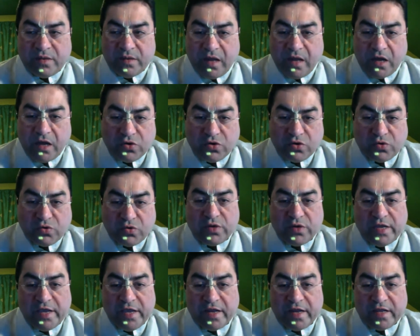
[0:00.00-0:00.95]

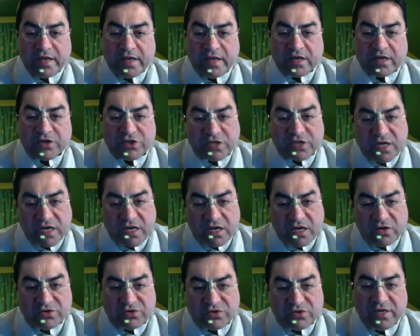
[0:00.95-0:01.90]
Anukulyena Krishna
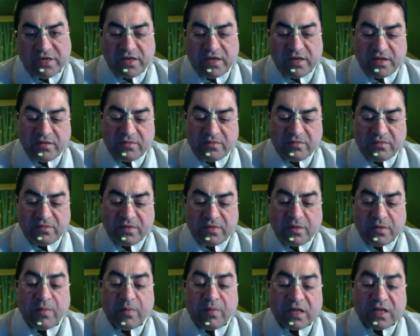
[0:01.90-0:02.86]
Anushilanam
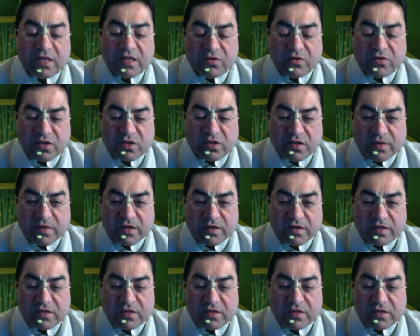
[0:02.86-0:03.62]
Bhaktir Uttama.